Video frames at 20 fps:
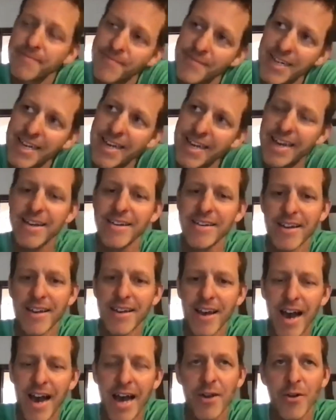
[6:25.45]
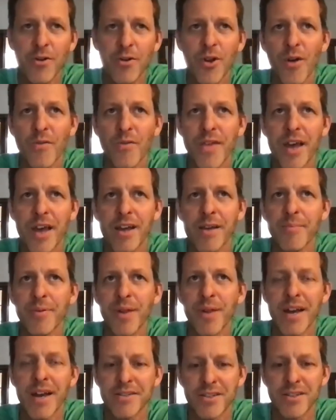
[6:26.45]
I don't know if that
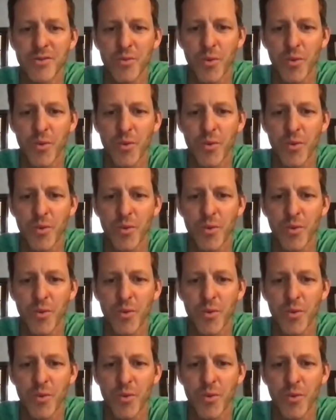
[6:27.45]
compliance is